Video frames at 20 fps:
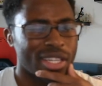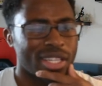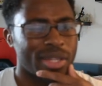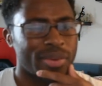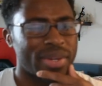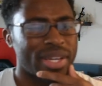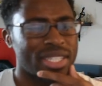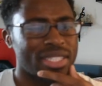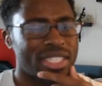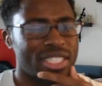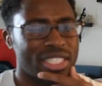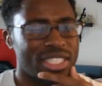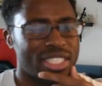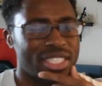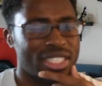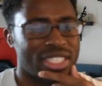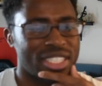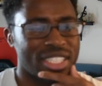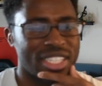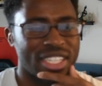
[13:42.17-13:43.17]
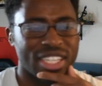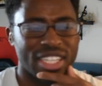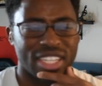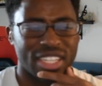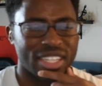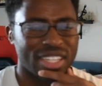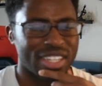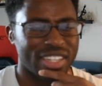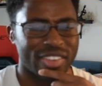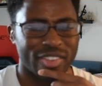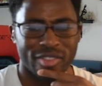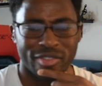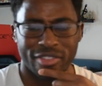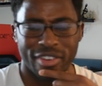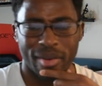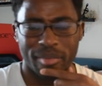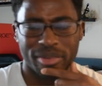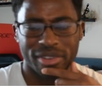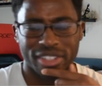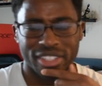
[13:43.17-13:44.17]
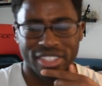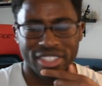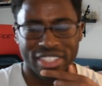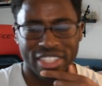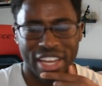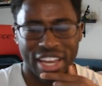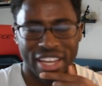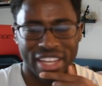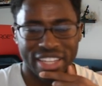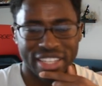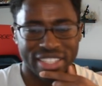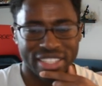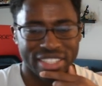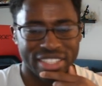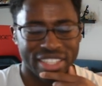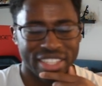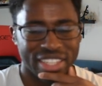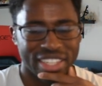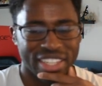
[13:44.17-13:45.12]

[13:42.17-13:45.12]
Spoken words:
And we got Tashigi representing.